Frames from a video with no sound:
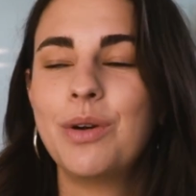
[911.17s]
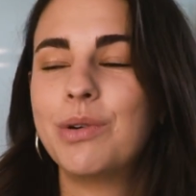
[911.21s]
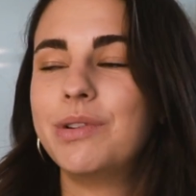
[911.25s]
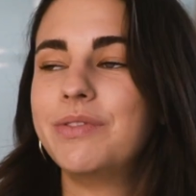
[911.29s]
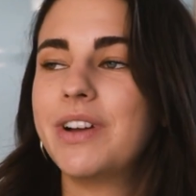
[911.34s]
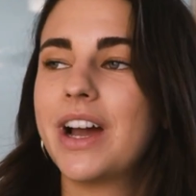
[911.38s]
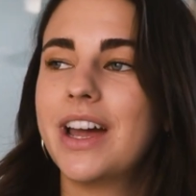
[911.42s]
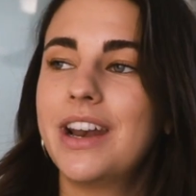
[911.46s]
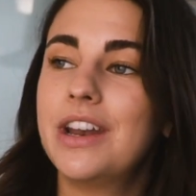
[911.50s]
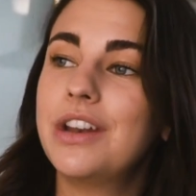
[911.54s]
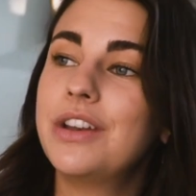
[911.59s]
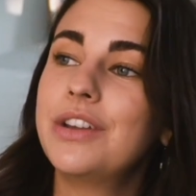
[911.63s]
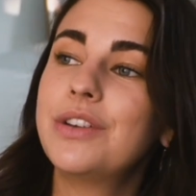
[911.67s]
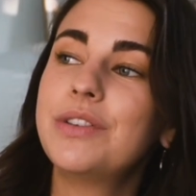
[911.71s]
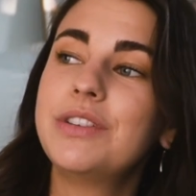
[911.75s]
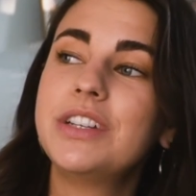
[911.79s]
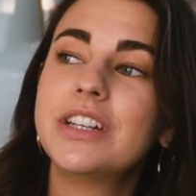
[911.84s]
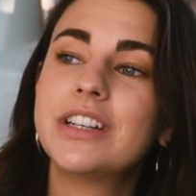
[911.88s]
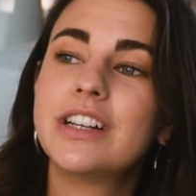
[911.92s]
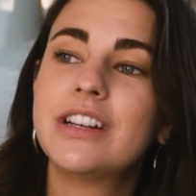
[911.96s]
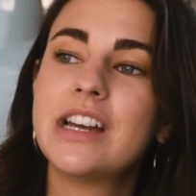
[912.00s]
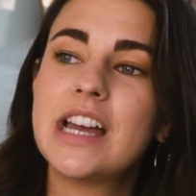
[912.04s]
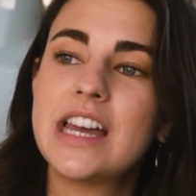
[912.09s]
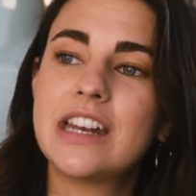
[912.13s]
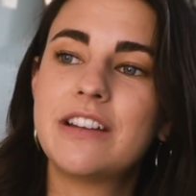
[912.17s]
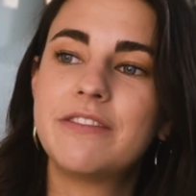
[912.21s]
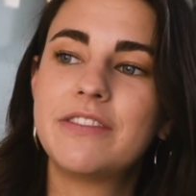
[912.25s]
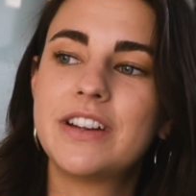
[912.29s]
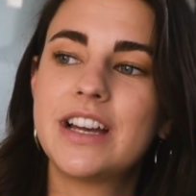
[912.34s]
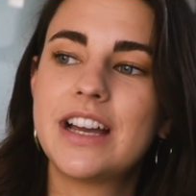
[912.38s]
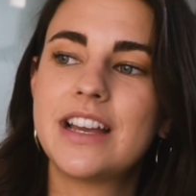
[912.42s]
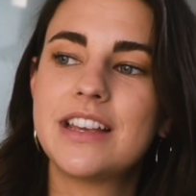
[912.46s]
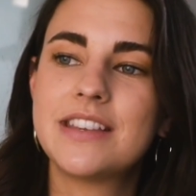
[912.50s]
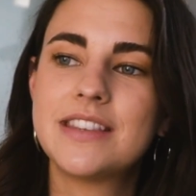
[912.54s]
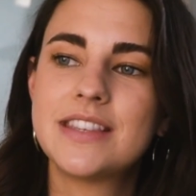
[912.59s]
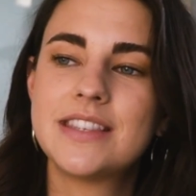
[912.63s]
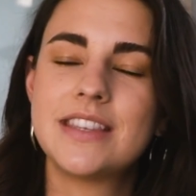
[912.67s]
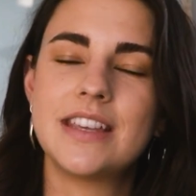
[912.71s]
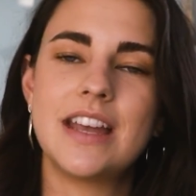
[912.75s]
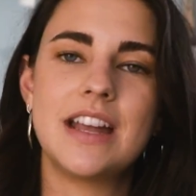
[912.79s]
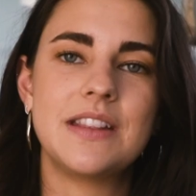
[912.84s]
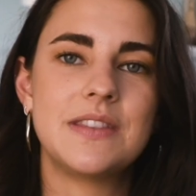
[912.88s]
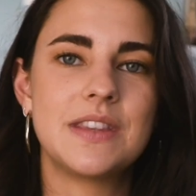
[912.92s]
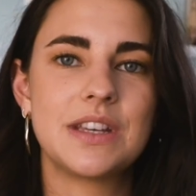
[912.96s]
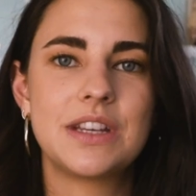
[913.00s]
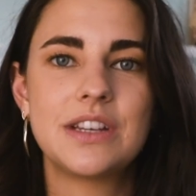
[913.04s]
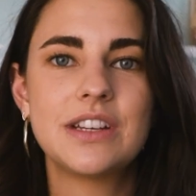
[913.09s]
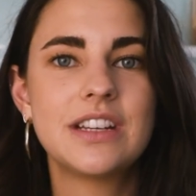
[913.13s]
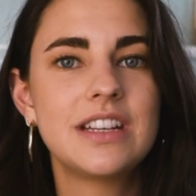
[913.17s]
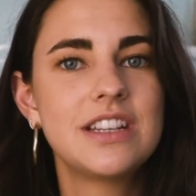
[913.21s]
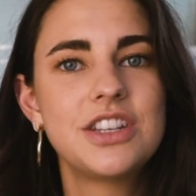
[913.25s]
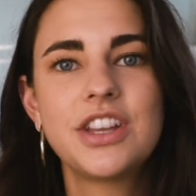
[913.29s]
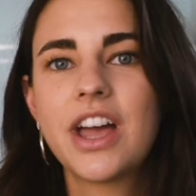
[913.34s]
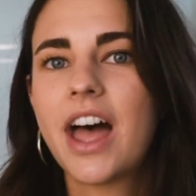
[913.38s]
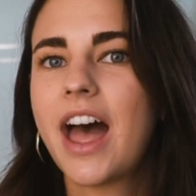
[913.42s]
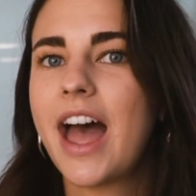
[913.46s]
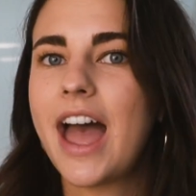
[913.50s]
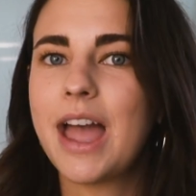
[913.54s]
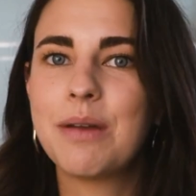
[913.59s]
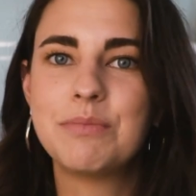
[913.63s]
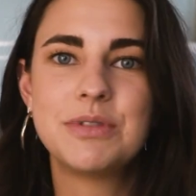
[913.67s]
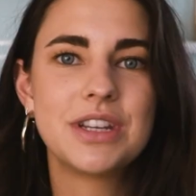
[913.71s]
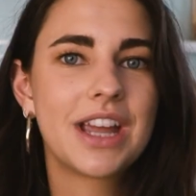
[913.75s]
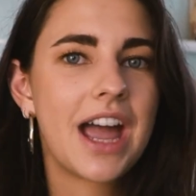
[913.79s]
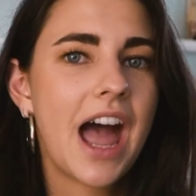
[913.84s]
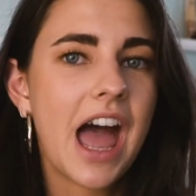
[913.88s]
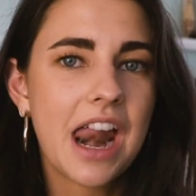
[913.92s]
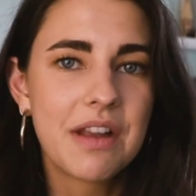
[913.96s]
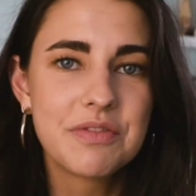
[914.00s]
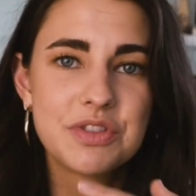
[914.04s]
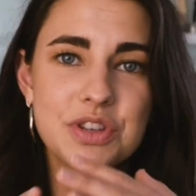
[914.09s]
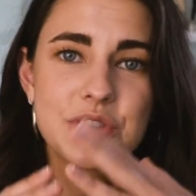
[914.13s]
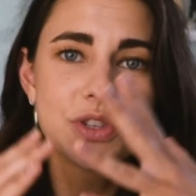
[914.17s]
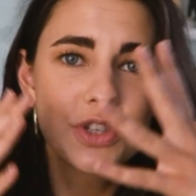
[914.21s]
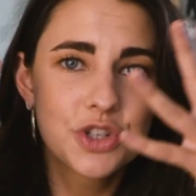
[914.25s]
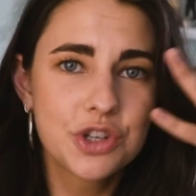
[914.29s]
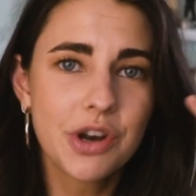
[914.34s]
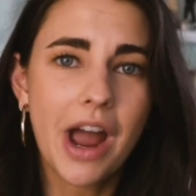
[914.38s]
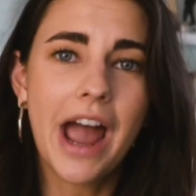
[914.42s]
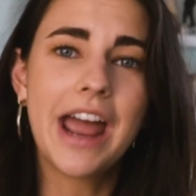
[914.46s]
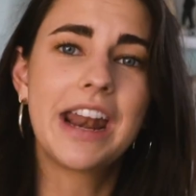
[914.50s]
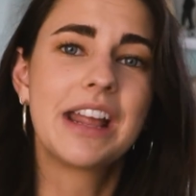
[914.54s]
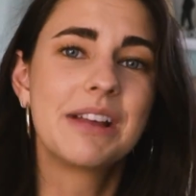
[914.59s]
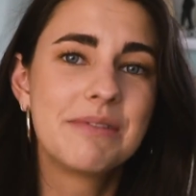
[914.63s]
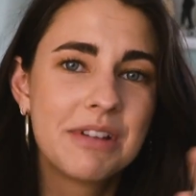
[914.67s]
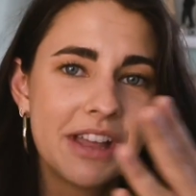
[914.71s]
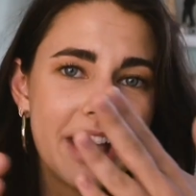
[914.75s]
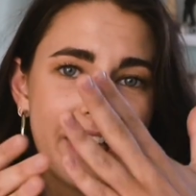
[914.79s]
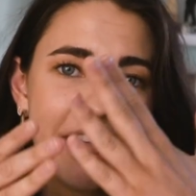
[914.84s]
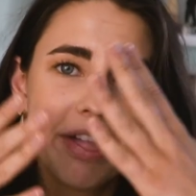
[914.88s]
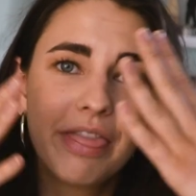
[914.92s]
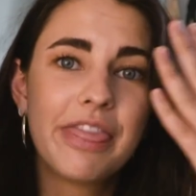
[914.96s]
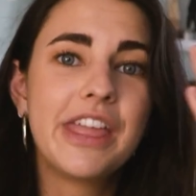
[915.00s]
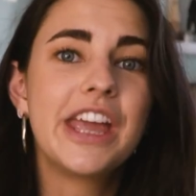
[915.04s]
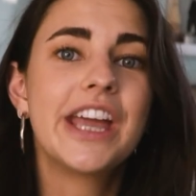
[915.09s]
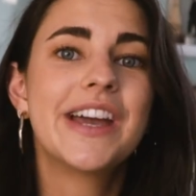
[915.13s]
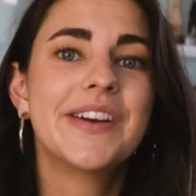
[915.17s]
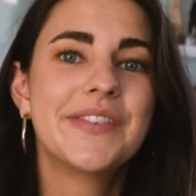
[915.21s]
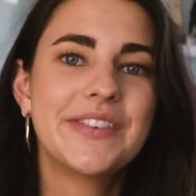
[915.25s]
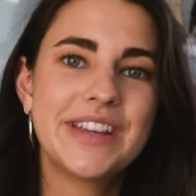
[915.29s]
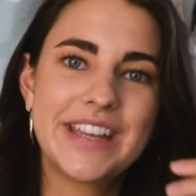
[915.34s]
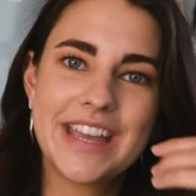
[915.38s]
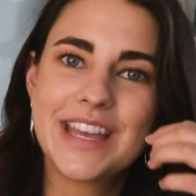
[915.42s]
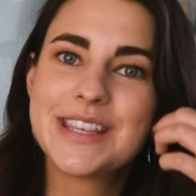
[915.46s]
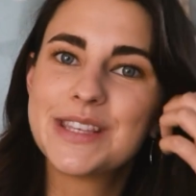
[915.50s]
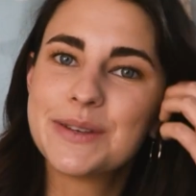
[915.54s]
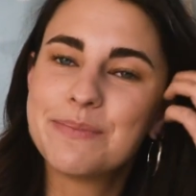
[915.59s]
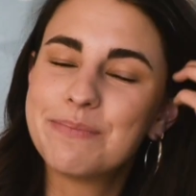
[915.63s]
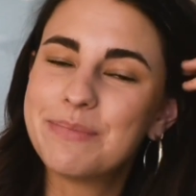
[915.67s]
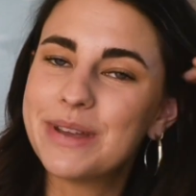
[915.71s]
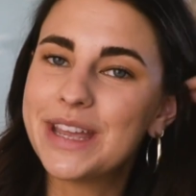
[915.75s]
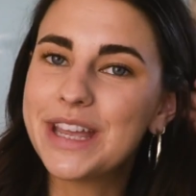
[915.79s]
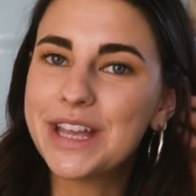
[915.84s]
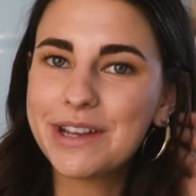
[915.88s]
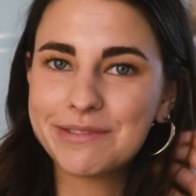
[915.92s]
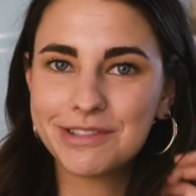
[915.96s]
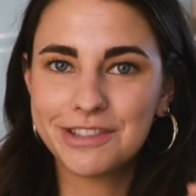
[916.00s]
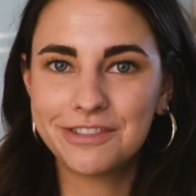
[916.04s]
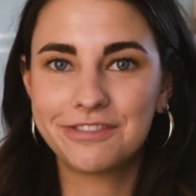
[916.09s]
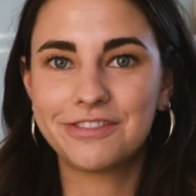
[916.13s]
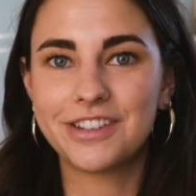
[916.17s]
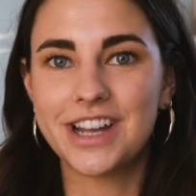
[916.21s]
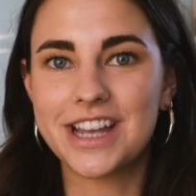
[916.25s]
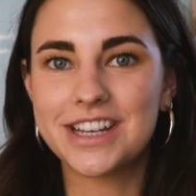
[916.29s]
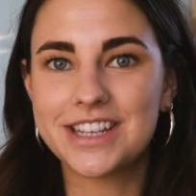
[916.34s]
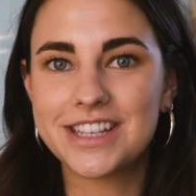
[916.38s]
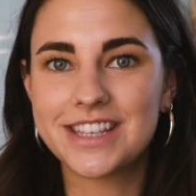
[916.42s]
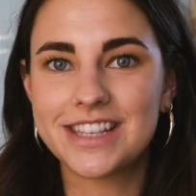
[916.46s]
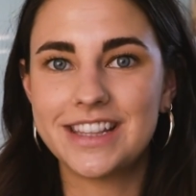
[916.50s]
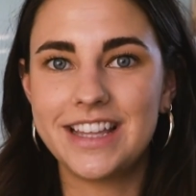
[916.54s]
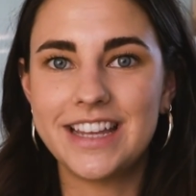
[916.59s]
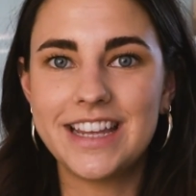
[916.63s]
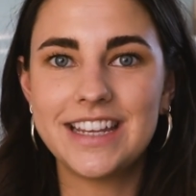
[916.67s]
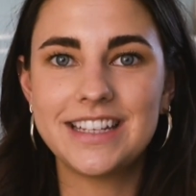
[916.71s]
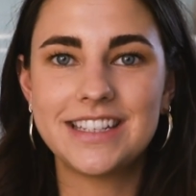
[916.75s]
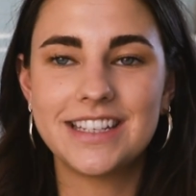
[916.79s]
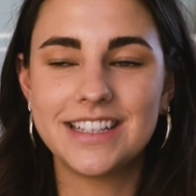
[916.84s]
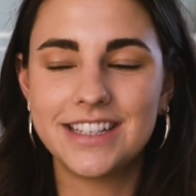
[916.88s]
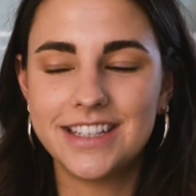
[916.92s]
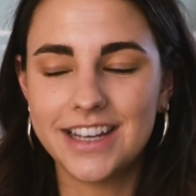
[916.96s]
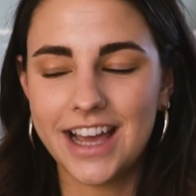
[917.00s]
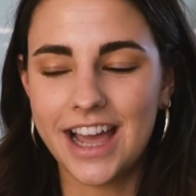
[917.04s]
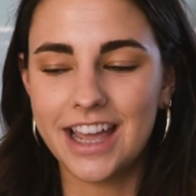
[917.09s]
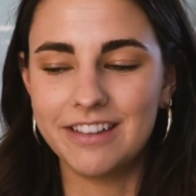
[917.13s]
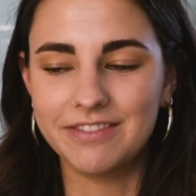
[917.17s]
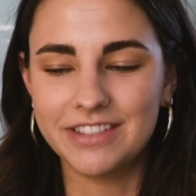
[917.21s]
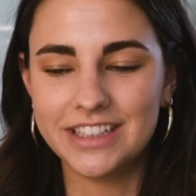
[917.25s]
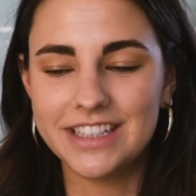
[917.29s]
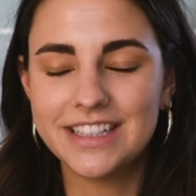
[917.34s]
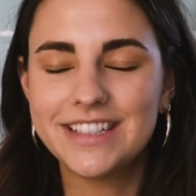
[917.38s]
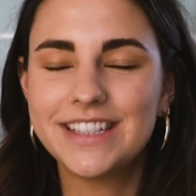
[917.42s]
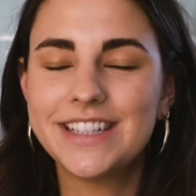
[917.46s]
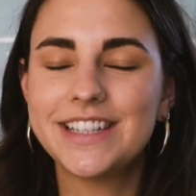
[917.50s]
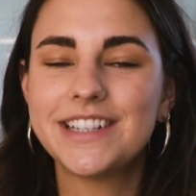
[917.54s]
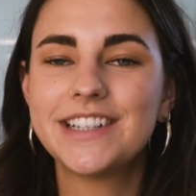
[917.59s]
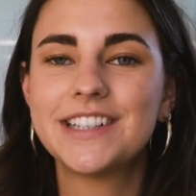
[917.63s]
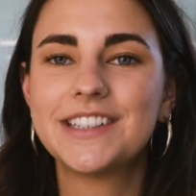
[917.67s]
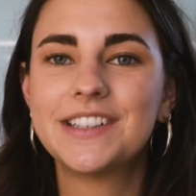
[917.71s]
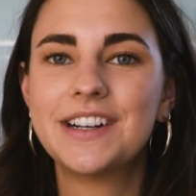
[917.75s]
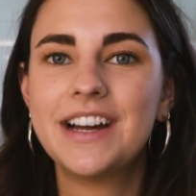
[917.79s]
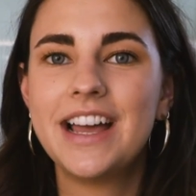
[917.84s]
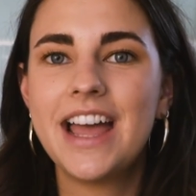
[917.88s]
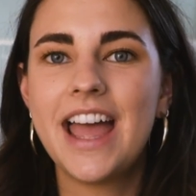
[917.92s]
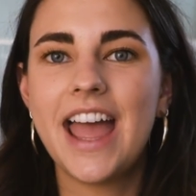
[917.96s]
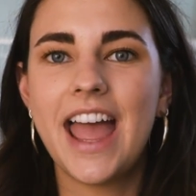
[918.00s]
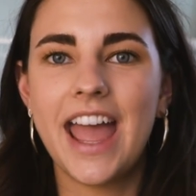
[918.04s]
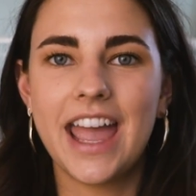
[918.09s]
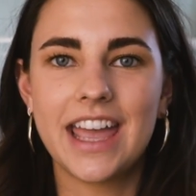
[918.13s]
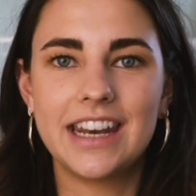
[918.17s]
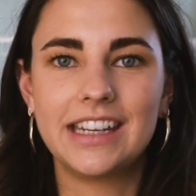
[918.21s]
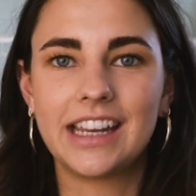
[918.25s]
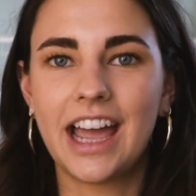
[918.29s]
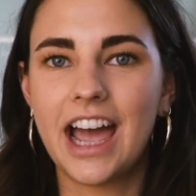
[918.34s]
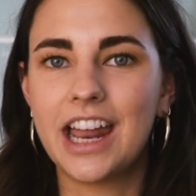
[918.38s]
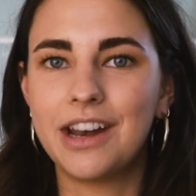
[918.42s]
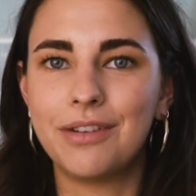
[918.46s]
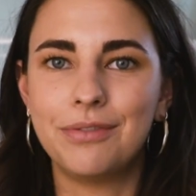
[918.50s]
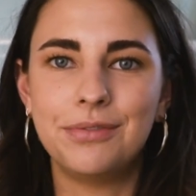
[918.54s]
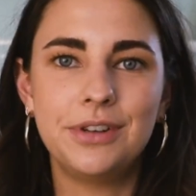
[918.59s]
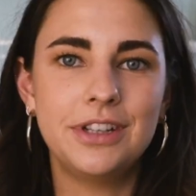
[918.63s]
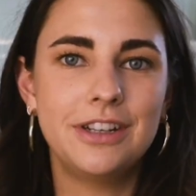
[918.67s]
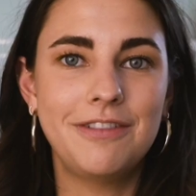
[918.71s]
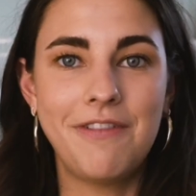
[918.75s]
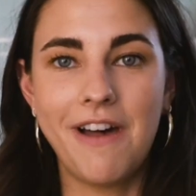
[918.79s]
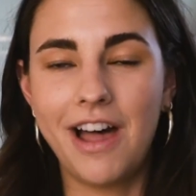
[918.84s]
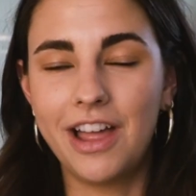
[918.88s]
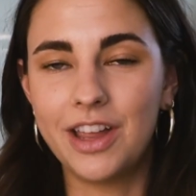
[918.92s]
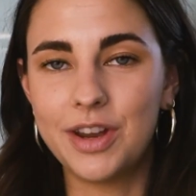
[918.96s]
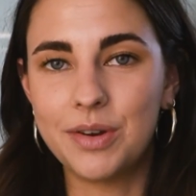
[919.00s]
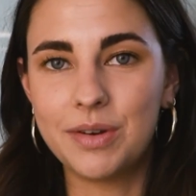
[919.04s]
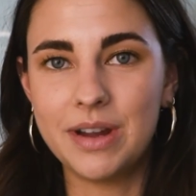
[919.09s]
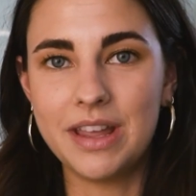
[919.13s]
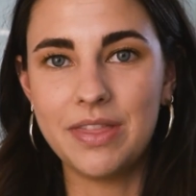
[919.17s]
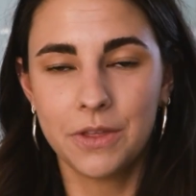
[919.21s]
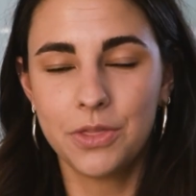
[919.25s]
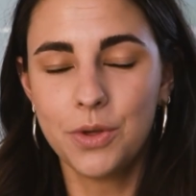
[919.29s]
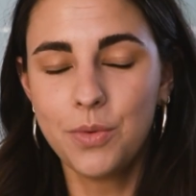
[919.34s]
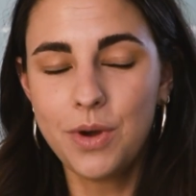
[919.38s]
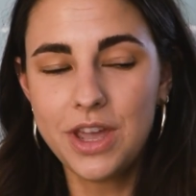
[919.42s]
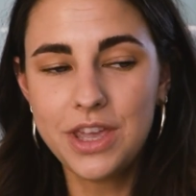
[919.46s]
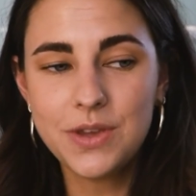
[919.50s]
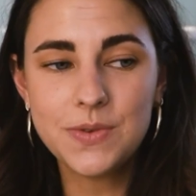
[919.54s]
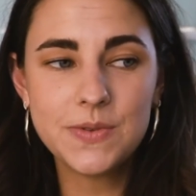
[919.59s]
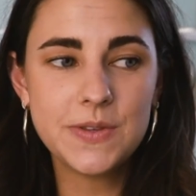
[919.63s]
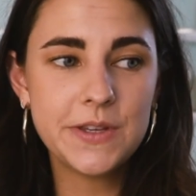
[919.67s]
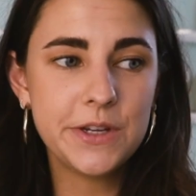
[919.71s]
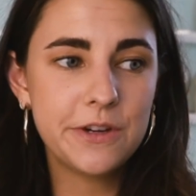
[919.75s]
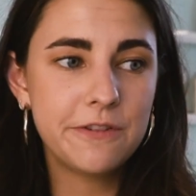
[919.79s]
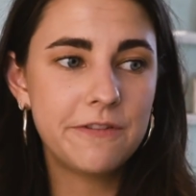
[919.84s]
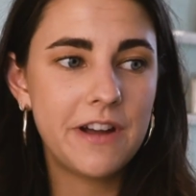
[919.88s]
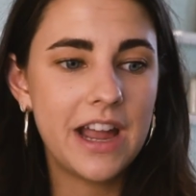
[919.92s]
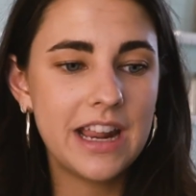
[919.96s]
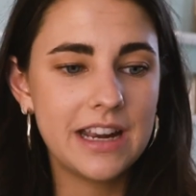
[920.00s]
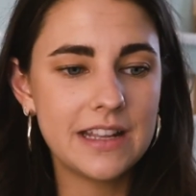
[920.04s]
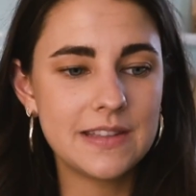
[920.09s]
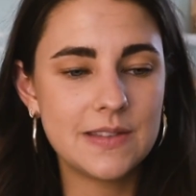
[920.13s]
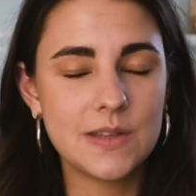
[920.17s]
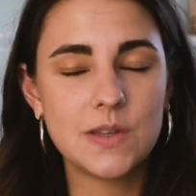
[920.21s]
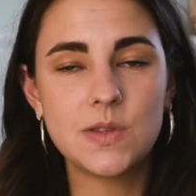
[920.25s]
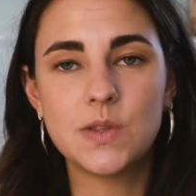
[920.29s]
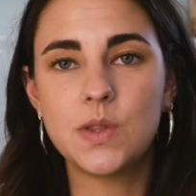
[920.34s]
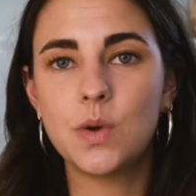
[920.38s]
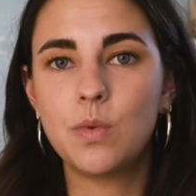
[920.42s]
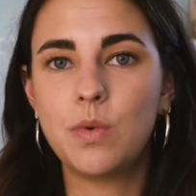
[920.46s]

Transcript: We've got a new year ahead of us. It's a good time to kind of just try to think of it as a bit of a fresh slate to dive into and kind of reevaluate the way you see your finances,